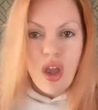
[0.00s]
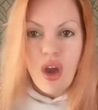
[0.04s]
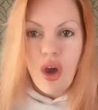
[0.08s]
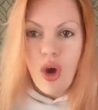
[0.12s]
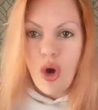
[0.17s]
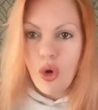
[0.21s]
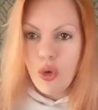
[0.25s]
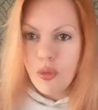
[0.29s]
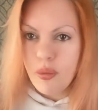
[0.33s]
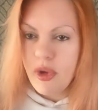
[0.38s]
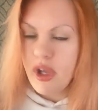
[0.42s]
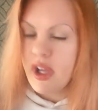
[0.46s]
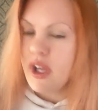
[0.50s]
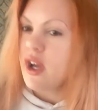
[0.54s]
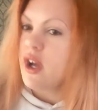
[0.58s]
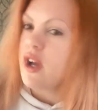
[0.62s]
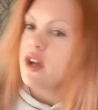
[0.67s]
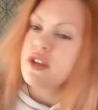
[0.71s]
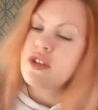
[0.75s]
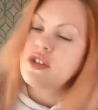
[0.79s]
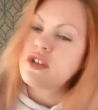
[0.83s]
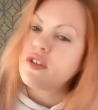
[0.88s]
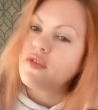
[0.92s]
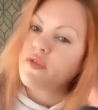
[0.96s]
my
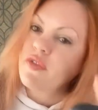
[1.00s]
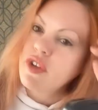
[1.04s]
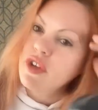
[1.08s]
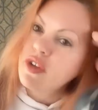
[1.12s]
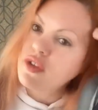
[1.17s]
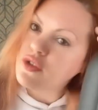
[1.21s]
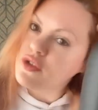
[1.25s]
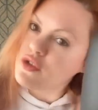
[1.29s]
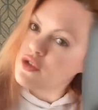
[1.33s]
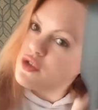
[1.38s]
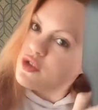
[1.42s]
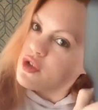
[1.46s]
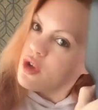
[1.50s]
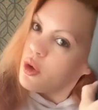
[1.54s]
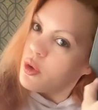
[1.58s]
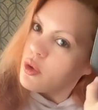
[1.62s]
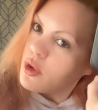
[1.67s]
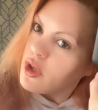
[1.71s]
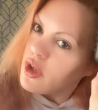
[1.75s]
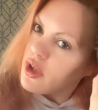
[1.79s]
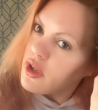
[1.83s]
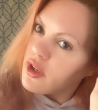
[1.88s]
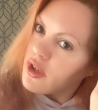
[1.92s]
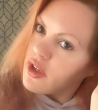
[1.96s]
gosh, it feels so
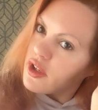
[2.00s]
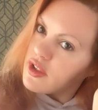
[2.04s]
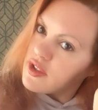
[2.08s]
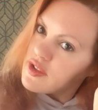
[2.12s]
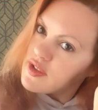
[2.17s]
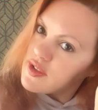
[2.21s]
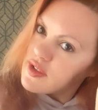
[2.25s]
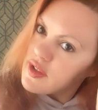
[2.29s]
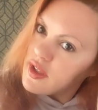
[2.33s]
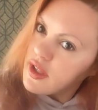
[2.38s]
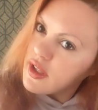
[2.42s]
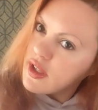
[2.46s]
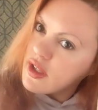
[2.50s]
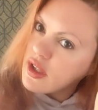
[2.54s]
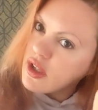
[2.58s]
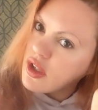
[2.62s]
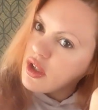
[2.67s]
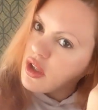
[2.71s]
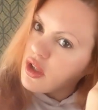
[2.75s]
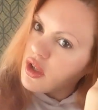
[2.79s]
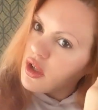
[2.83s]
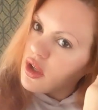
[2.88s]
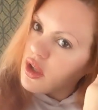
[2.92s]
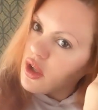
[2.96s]
good. It's like,
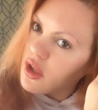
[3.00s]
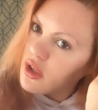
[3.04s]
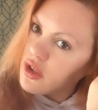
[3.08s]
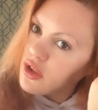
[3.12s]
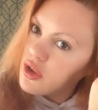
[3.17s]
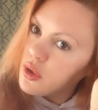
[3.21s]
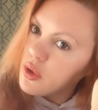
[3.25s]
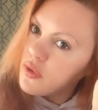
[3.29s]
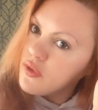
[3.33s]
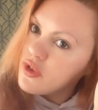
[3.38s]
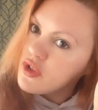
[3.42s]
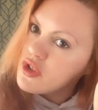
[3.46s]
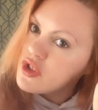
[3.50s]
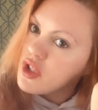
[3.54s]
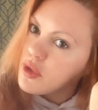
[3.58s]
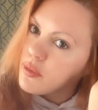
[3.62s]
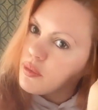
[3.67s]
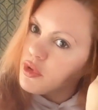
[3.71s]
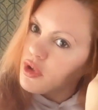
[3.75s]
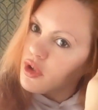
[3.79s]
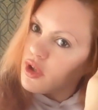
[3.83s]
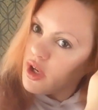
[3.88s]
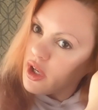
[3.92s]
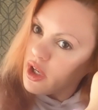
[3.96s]
do you ever tip
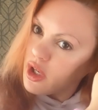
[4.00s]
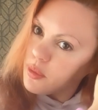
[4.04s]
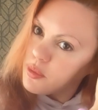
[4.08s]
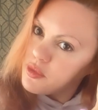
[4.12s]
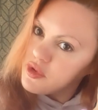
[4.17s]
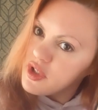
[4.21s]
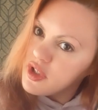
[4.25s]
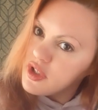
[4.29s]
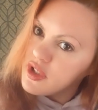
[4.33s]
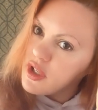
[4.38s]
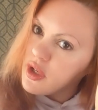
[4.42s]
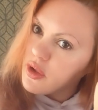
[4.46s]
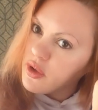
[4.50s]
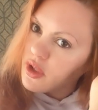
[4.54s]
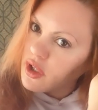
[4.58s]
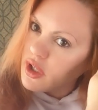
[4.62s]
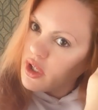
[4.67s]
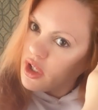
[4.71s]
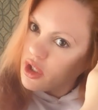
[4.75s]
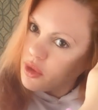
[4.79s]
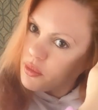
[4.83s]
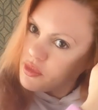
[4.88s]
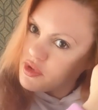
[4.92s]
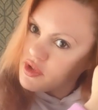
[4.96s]
your head upside down and
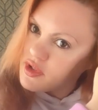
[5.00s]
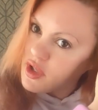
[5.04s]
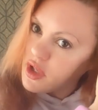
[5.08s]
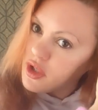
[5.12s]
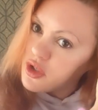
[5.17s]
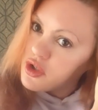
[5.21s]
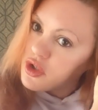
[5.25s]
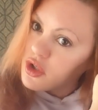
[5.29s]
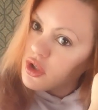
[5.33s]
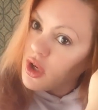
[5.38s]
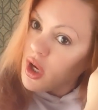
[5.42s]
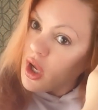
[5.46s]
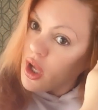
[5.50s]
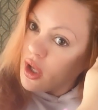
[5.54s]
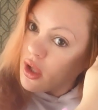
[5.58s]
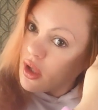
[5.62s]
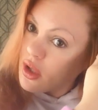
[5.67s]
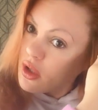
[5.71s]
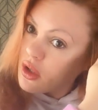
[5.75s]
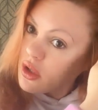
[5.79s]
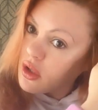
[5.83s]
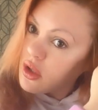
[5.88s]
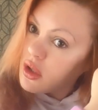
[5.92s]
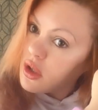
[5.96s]
kind of massage your head?
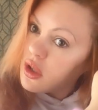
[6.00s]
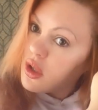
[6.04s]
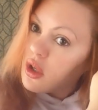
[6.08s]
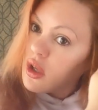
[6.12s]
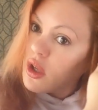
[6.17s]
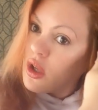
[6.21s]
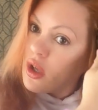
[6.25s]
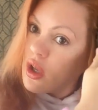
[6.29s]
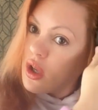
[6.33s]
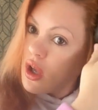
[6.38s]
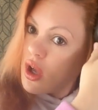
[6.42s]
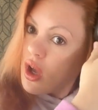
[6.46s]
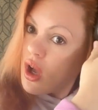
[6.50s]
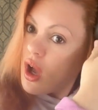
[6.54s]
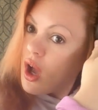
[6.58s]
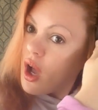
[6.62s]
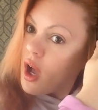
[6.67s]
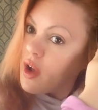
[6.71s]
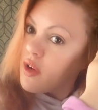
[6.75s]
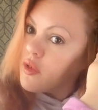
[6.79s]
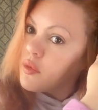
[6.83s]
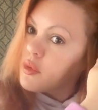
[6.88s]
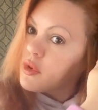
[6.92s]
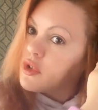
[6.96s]

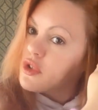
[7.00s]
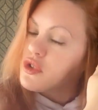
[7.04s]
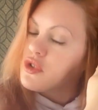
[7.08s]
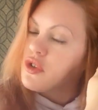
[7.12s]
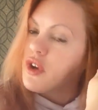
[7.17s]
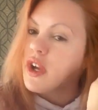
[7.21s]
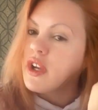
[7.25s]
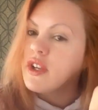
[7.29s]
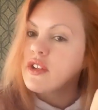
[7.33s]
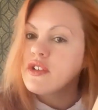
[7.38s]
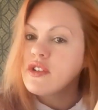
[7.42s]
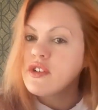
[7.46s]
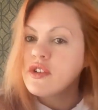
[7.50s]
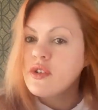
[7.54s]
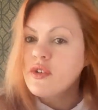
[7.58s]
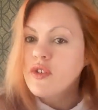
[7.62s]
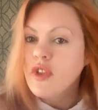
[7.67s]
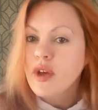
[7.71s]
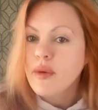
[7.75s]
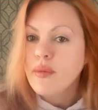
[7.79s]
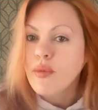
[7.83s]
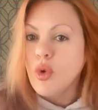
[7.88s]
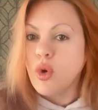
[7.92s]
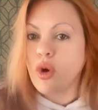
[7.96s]
I've been trying to do
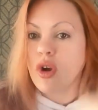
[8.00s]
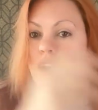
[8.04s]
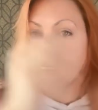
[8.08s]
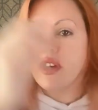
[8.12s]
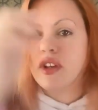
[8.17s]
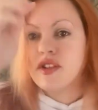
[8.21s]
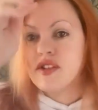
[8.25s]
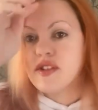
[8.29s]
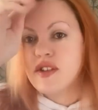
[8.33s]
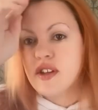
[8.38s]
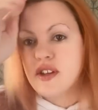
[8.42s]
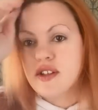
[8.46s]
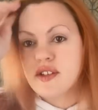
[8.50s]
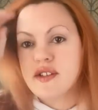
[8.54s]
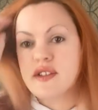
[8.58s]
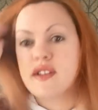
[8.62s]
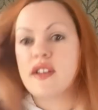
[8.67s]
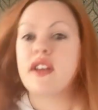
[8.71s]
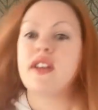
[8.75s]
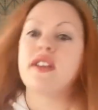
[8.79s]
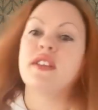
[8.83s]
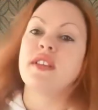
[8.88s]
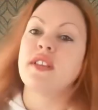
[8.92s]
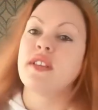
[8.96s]
that more because they
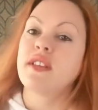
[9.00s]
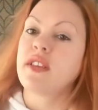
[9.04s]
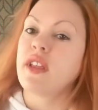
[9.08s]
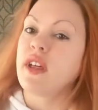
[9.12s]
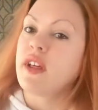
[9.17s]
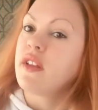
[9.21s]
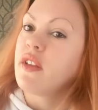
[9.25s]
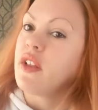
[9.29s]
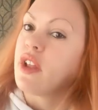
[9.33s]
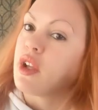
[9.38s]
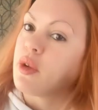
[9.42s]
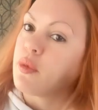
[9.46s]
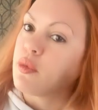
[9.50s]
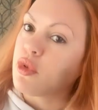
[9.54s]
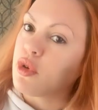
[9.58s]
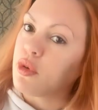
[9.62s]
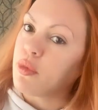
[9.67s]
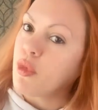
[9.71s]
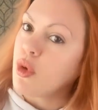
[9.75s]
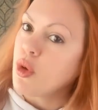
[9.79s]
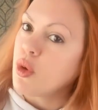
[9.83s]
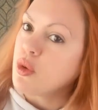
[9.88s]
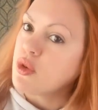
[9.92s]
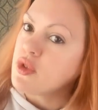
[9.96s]
say that like
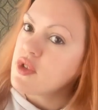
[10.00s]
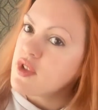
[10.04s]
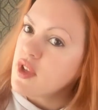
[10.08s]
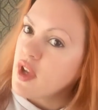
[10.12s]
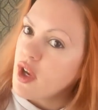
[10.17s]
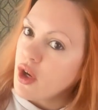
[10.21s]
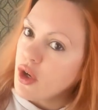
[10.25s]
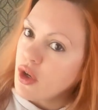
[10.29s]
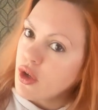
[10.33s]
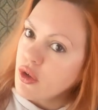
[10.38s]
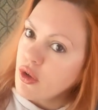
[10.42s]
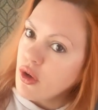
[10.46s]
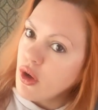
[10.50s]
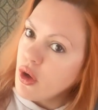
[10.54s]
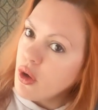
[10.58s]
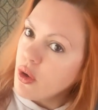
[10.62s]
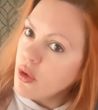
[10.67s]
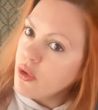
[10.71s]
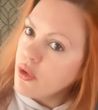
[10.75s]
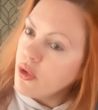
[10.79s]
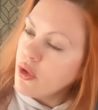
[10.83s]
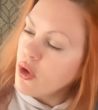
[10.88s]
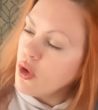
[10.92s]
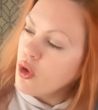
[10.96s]
promotes hair
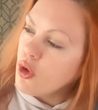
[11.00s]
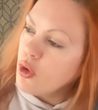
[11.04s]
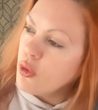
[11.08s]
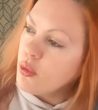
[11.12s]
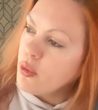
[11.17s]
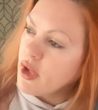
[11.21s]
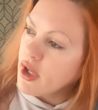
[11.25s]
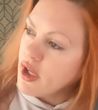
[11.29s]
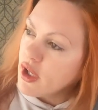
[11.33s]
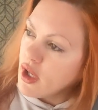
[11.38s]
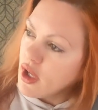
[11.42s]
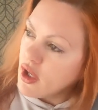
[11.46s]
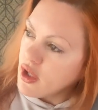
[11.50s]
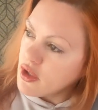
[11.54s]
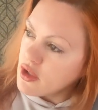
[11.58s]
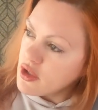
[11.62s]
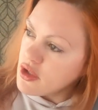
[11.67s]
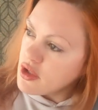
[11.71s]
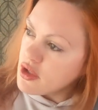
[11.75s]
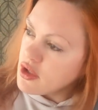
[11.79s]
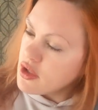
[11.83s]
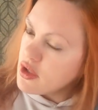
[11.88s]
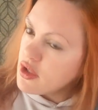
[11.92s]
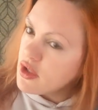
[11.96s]
growth. Oh my
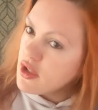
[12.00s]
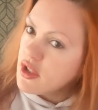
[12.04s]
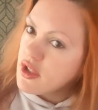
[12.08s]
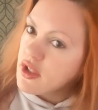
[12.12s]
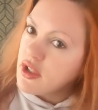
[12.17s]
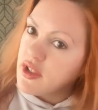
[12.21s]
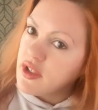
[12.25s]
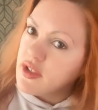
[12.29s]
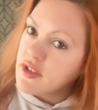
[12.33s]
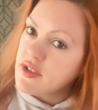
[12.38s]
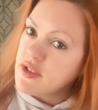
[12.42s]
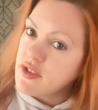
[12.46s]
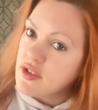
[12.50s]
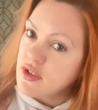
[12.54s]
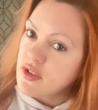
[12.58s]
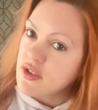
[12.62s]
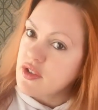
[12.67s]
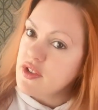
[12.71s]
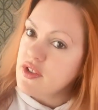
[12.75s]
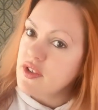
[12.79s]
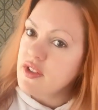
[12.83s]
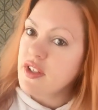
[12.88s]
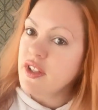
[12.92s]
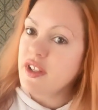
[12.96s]
gosh,
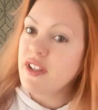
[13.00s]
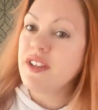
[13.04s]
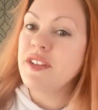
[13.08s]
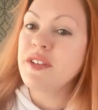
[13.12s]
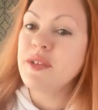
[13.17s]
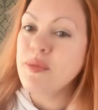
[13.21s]
seriously?